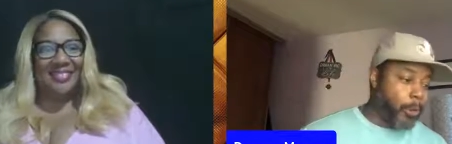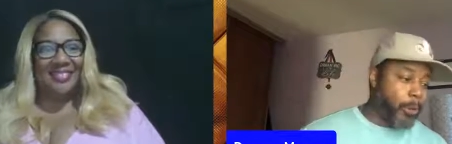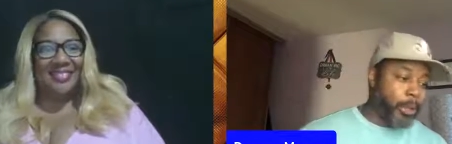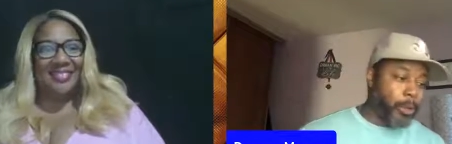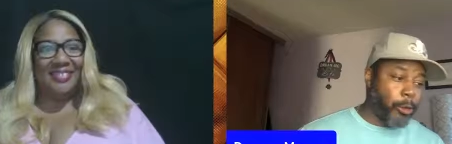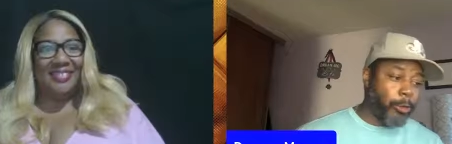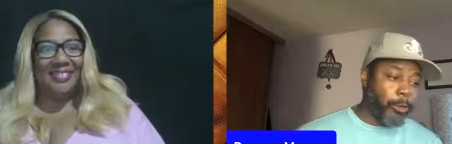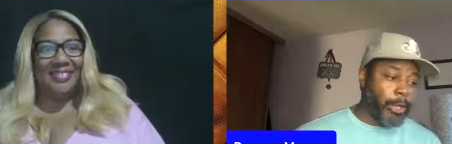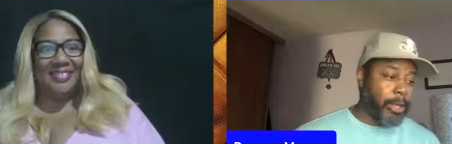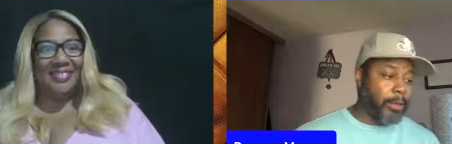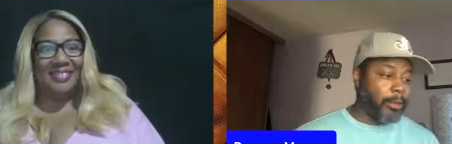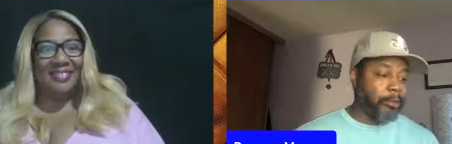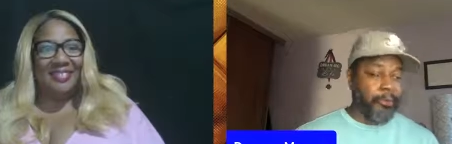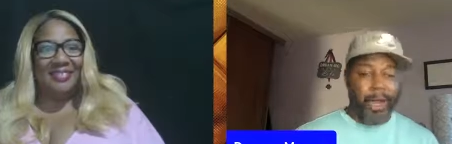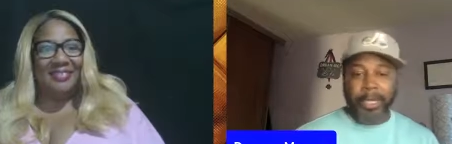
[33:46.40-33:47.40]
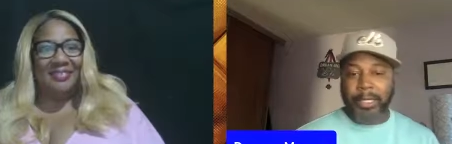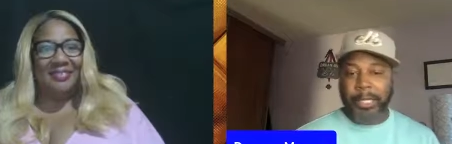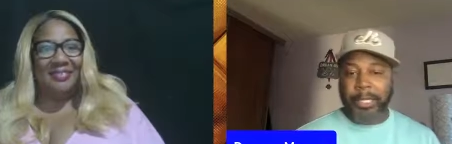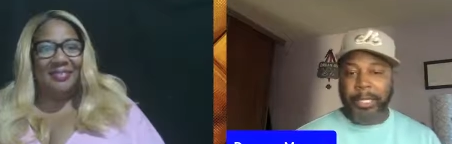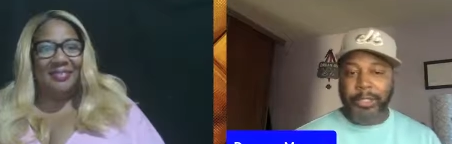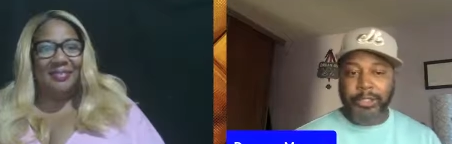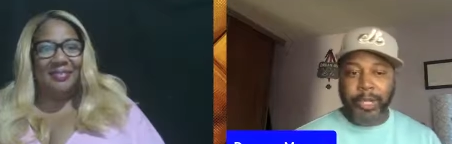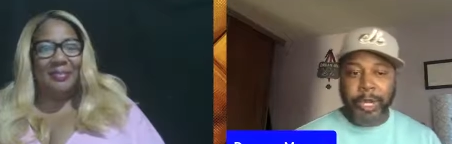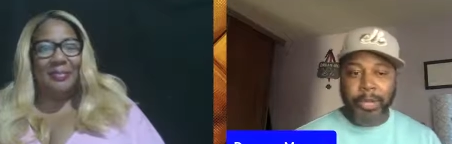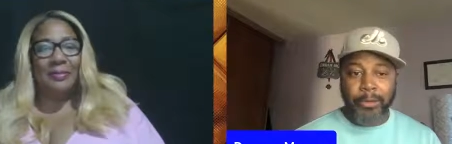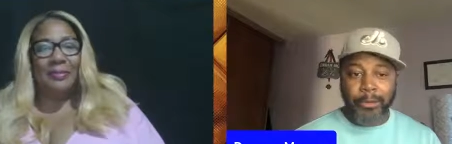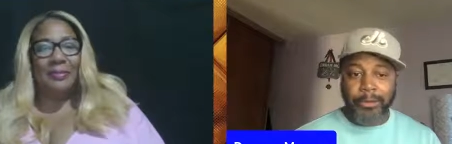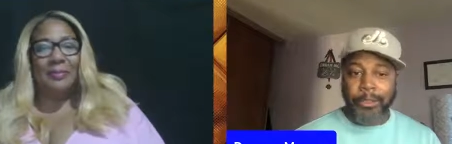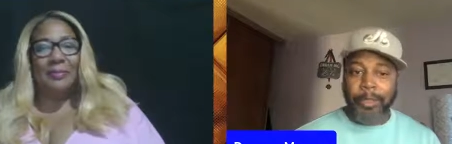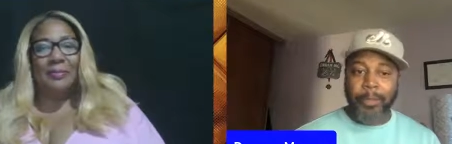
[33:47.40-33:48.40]
Speaker 1: poet laureate, Randella Jay,
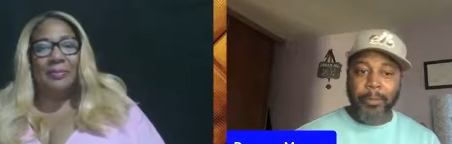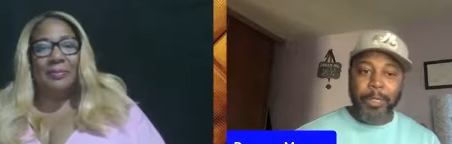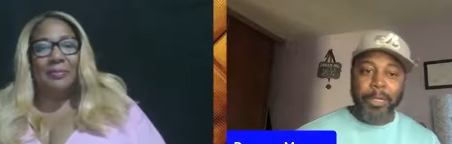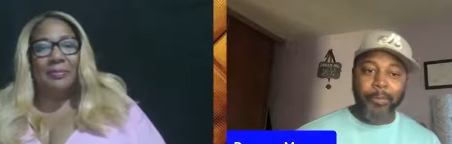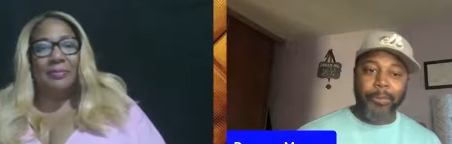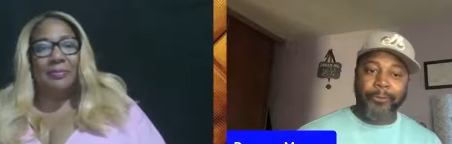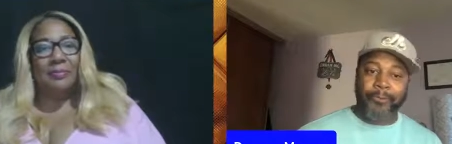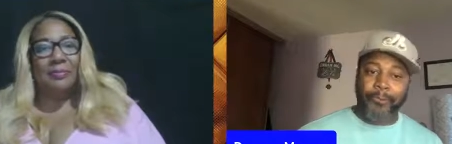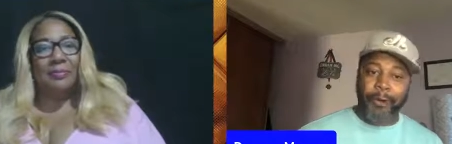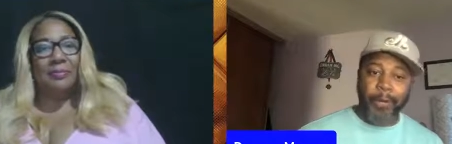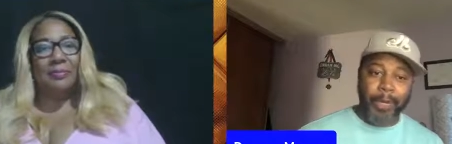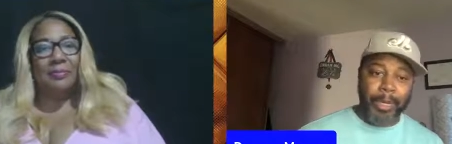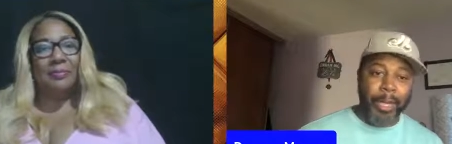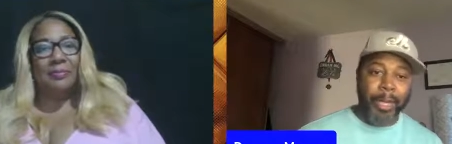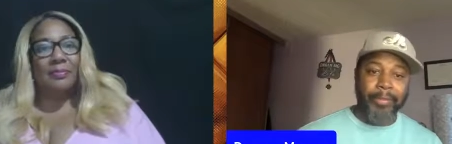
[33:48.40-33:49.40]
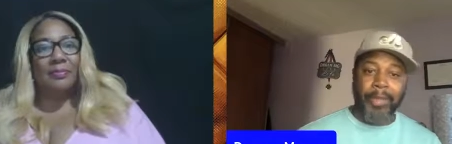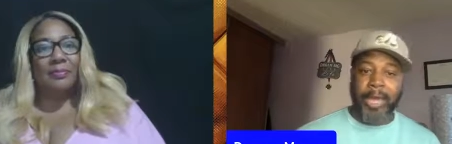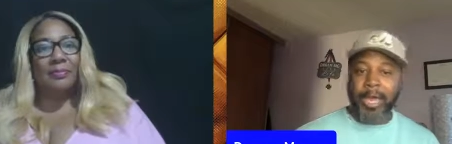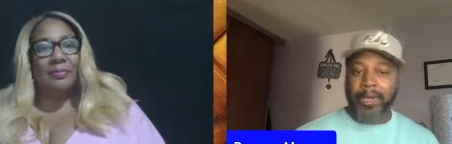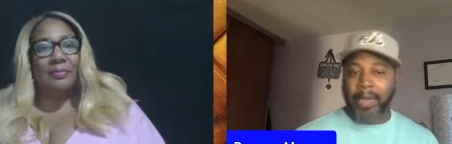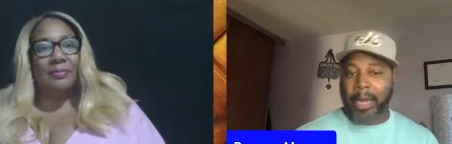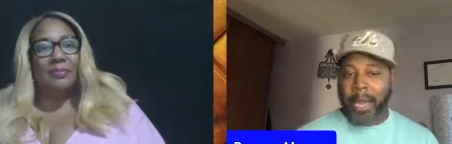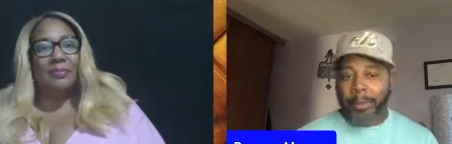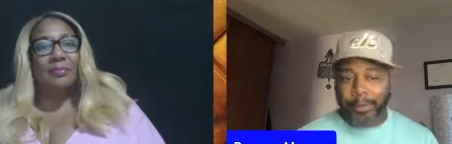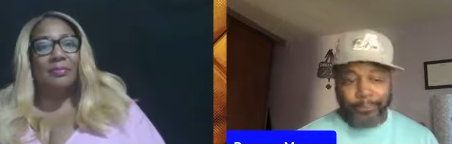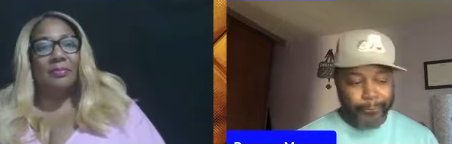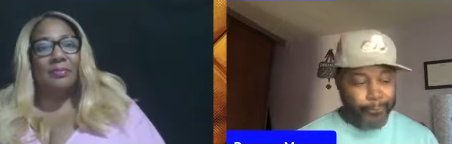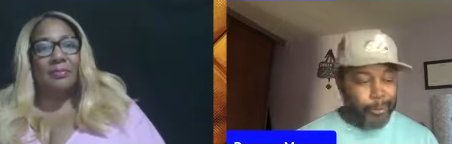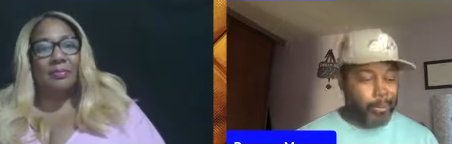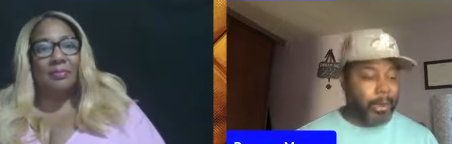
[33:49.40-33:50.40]
who's going to be performing on that. I'm
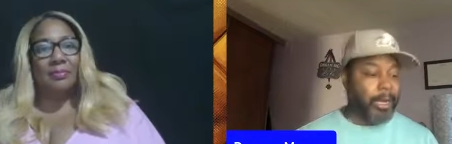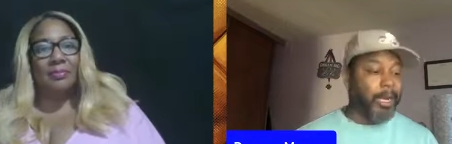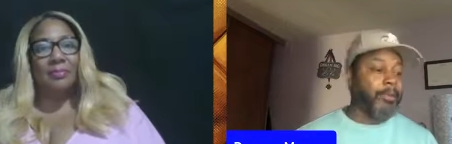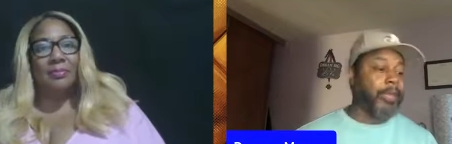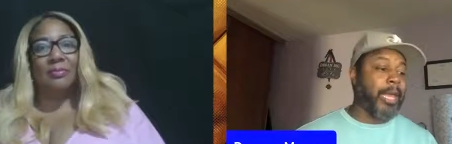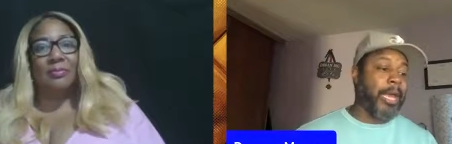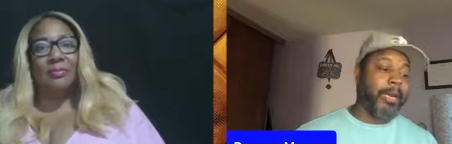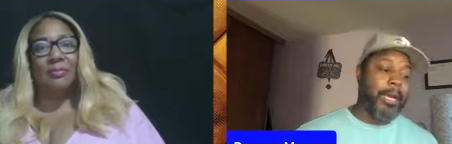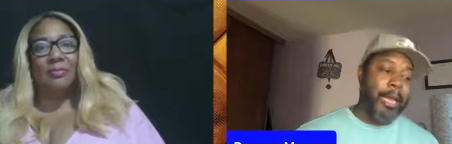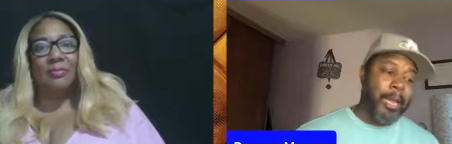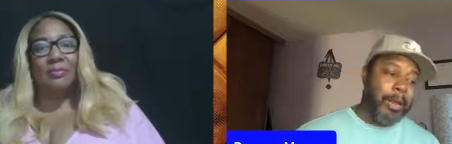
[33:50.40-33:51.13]
performing on that.